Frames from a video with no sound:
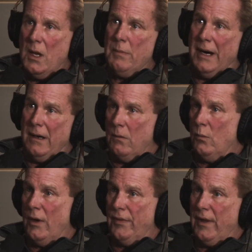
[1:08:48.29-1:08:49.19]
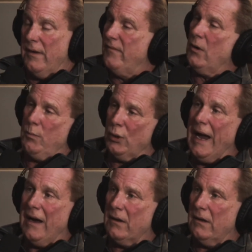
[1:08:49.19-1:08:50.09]
But one thing I'm very
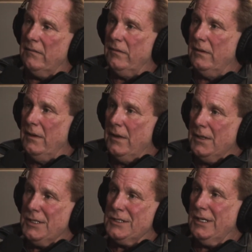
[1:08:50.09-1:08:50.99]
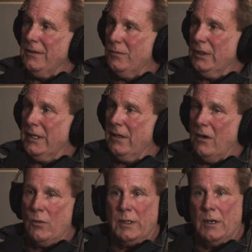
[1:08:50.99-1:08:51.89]
proud of is that we did
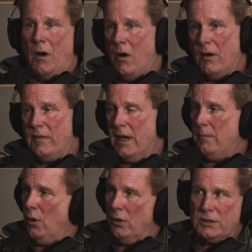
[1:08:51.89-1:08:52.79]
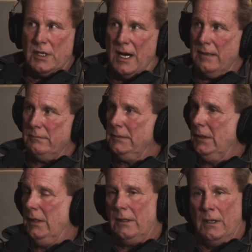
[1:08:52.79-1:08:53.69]
open all of them on time,
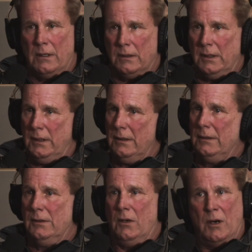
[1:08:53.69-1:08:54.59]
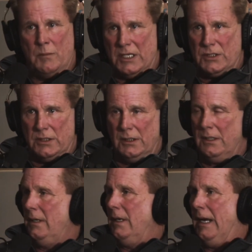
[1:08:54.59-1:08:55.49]
early, on budget,
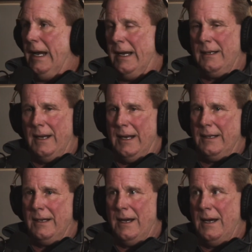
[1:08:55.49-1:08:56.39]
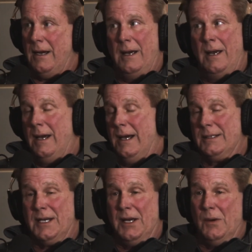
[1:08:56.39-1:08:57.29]
and I'll
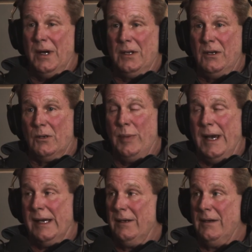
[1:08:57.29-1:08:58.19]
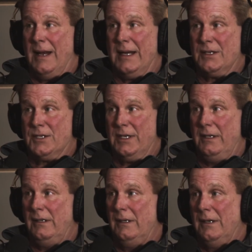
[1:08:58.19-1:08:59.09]
tell you what. You look back in Atlantic
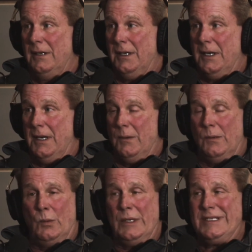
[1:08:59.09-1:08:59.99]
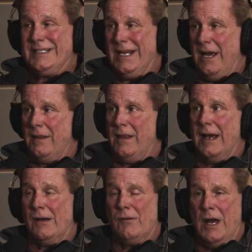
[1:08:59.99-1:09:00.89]
City, we set
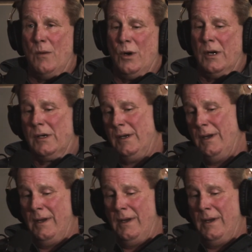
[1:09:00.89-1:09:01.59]
that groundwork.